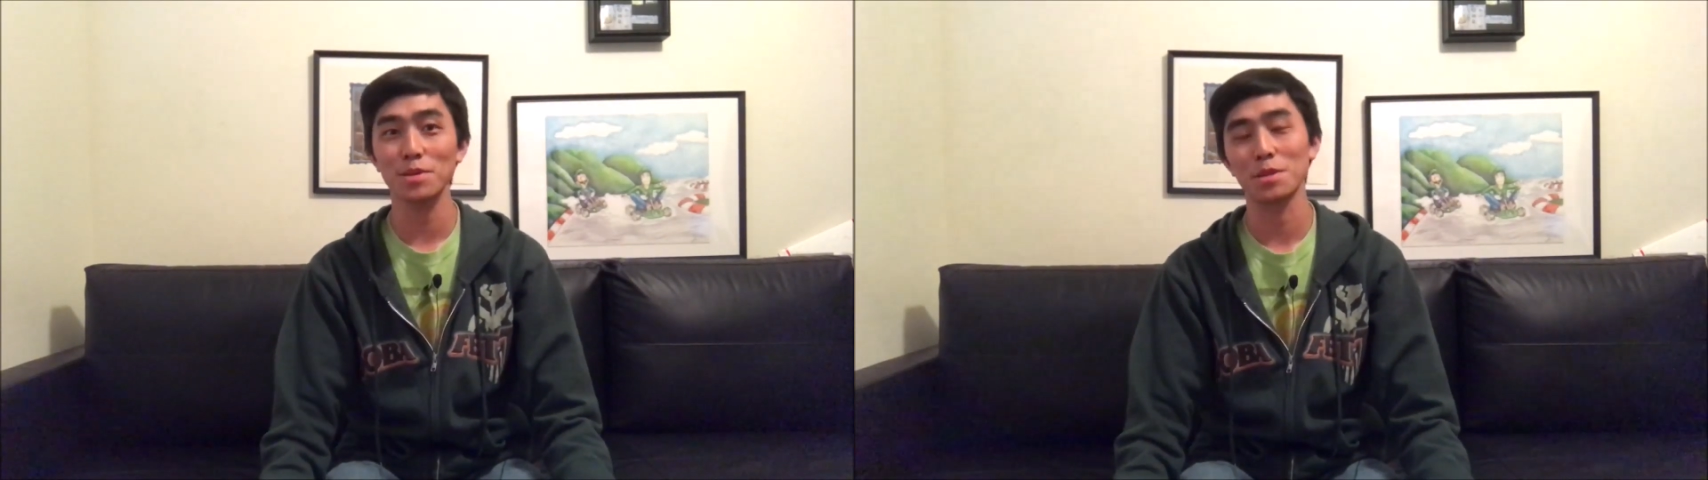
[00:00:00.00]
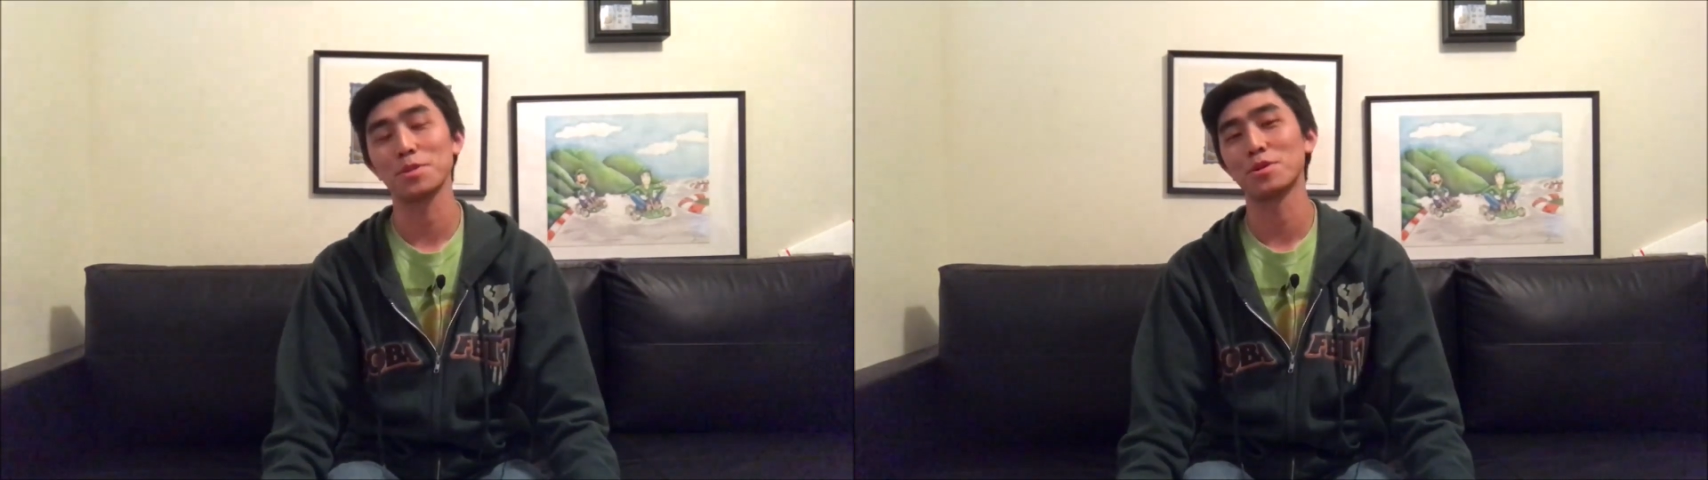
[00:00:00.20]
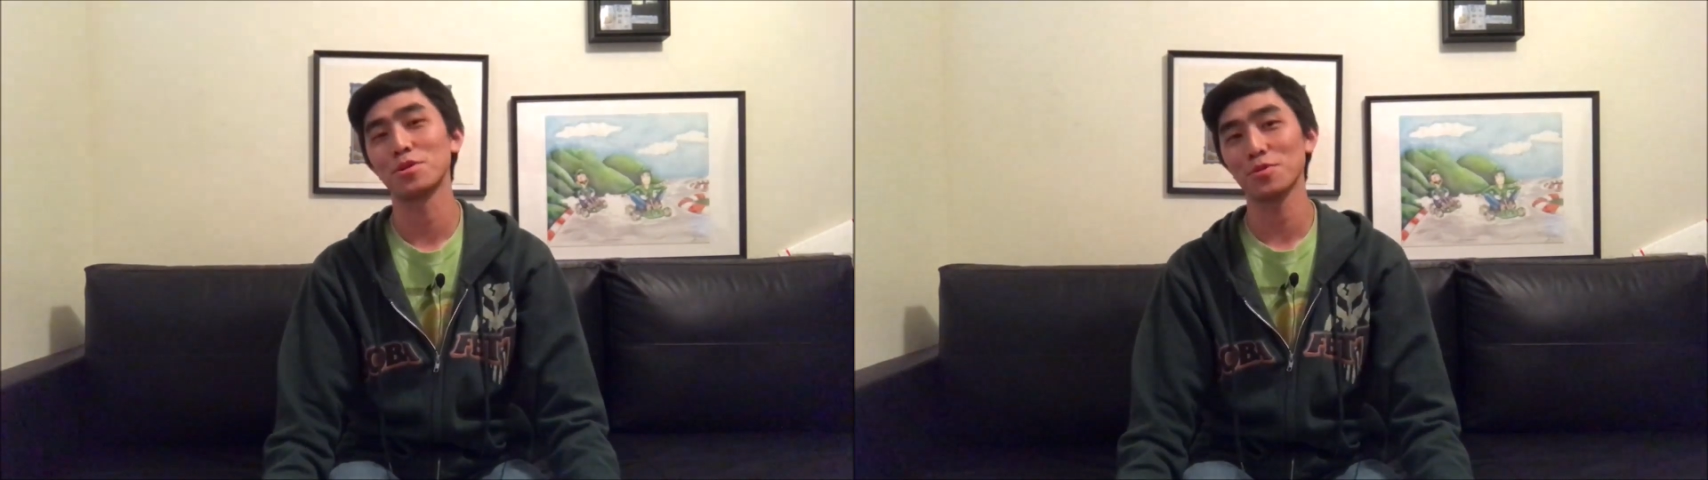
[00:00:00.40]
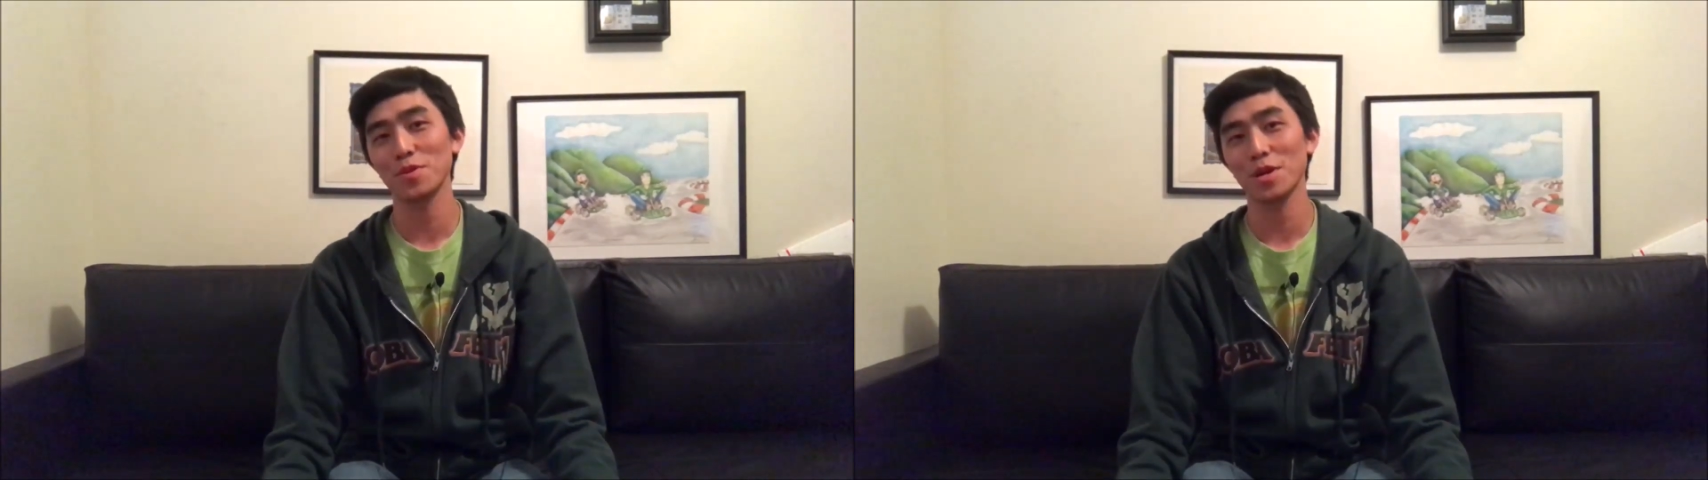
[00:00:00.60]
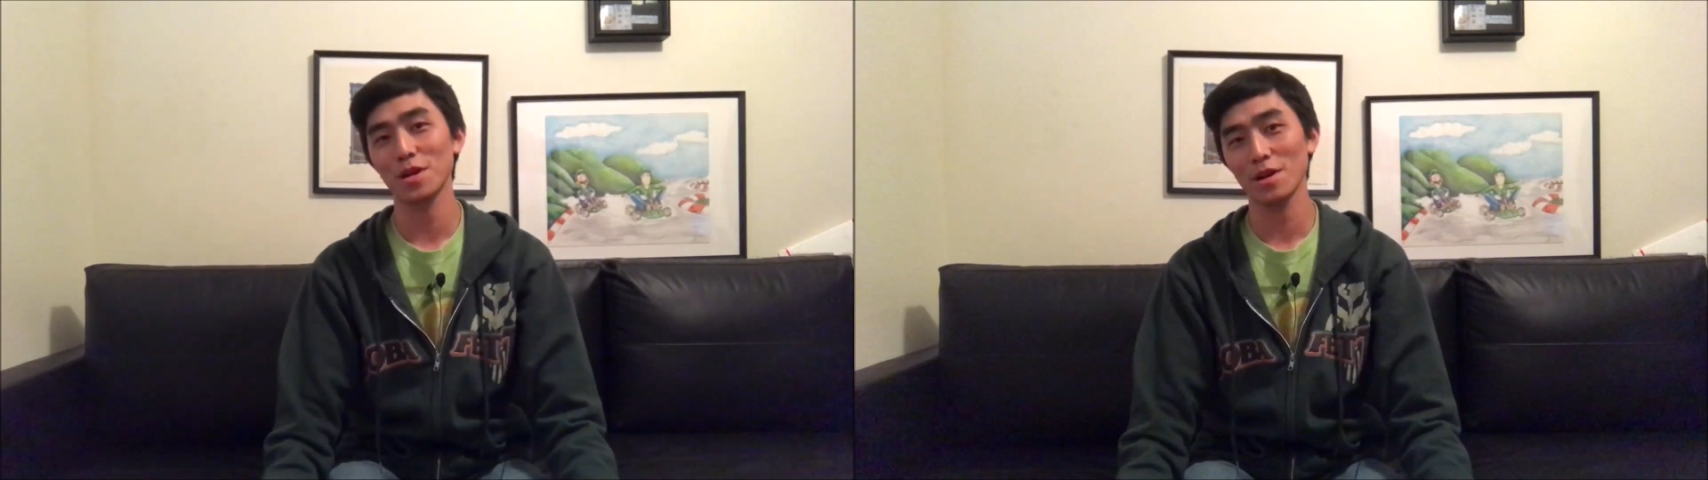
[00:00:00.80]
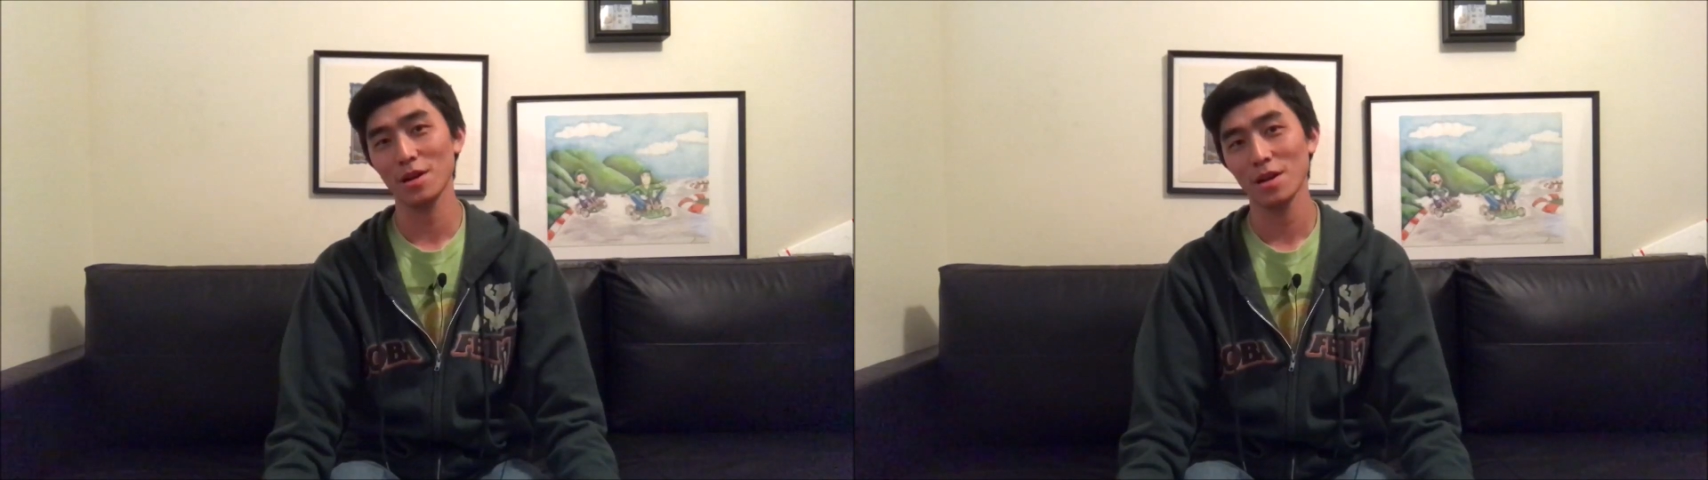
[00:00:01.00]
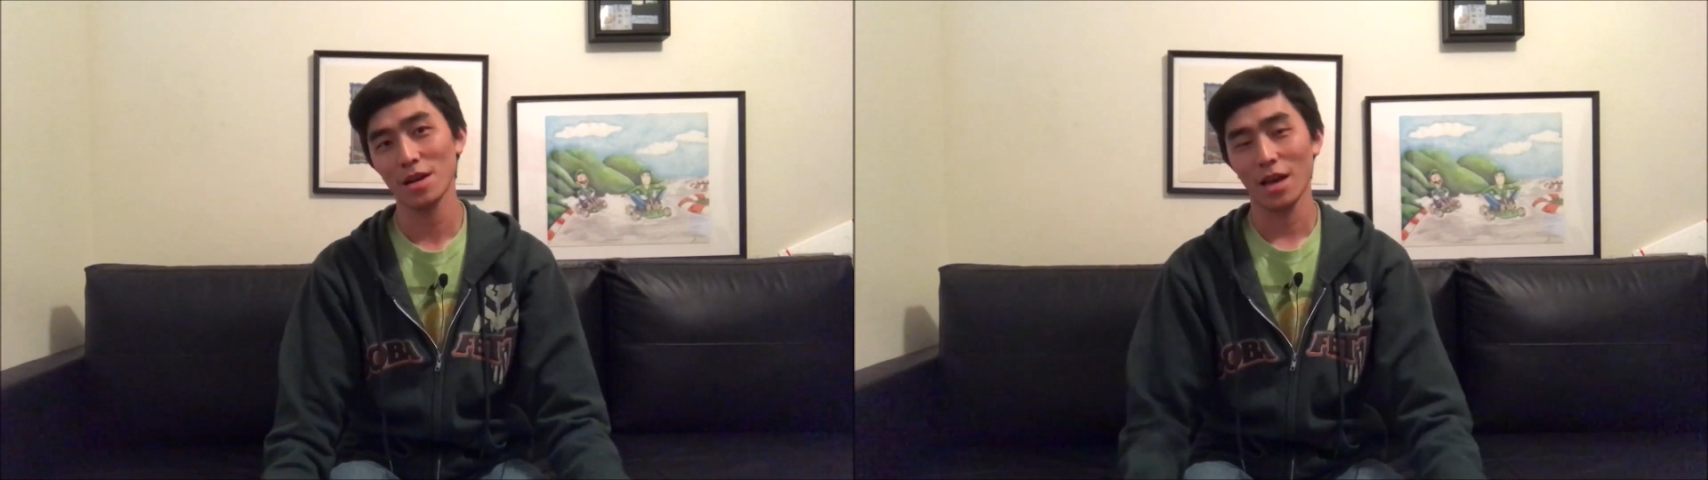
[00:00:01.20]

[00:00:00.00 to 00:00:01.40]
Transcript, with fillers: If you're new here,